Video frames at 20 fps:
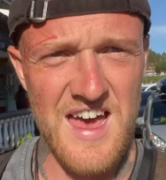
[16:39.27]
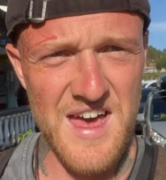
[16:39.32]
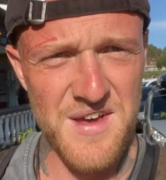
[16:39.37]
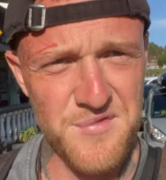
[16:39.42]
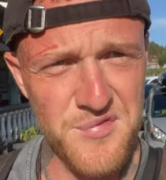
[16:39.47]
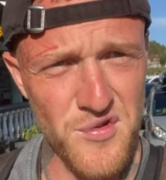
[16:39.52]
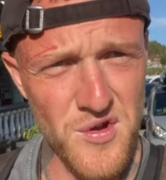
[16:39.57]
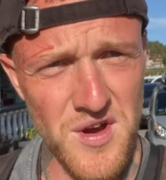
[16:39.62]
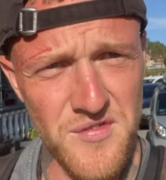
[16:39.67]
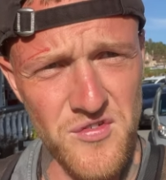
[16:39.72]
And
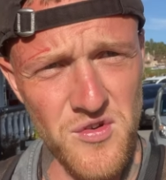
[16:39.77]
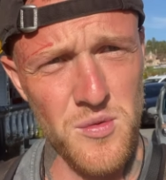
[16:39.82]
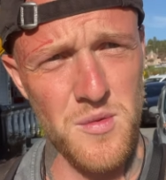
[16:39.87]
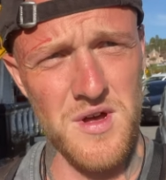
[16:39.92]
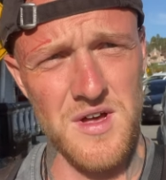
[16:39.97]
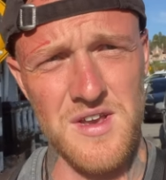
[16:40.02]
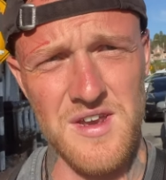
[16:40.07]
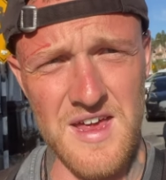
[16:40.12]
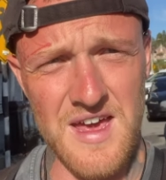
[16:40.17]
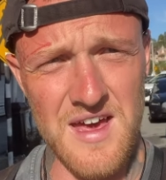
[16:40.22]
for
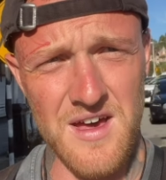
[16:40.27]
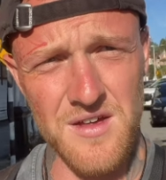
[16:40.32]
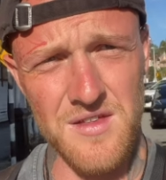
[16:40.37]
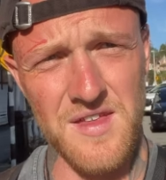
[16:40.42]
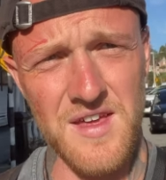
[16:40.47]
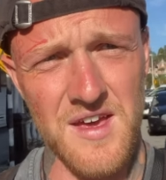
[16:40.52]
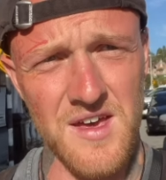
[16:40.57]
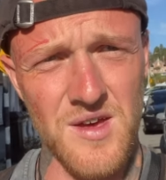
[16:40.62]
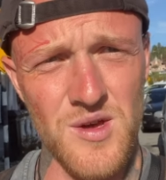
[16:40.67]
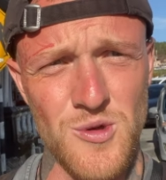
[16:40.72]
everyone out
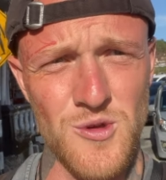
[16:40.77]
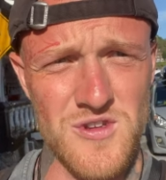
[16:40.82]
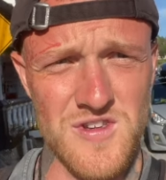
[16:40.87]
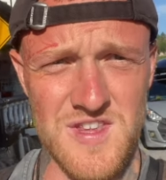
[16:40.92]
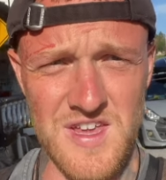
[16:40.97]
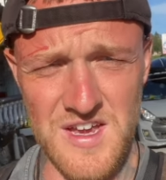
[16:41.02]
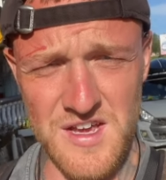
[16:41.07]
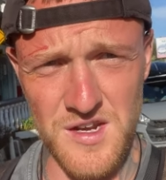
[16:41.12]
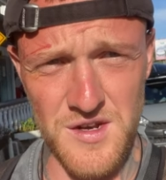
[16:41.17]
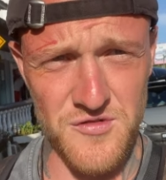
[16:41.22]
there who's
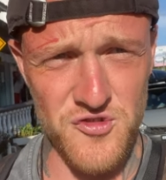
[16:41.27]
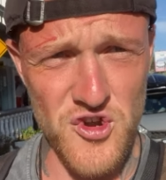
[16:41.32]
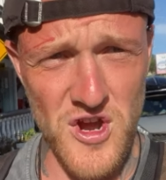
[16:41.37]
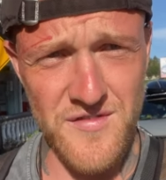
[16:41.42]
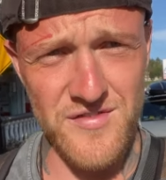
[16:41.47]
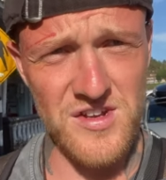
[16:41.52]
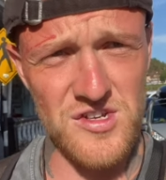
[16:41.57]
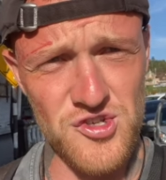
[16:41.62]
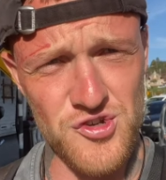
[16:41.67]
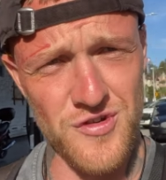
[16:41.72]
thinking of
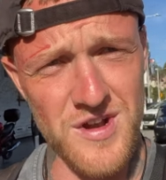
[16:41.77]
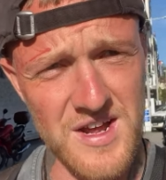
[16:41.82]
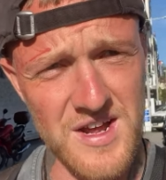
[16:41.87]
traveling Sri